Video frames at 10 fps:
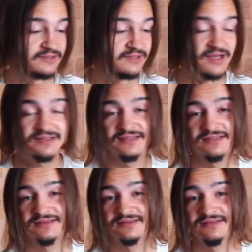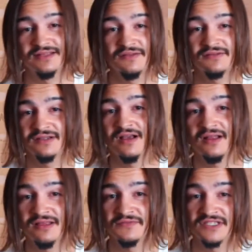That's even
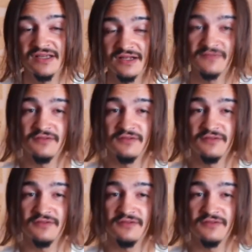God himself,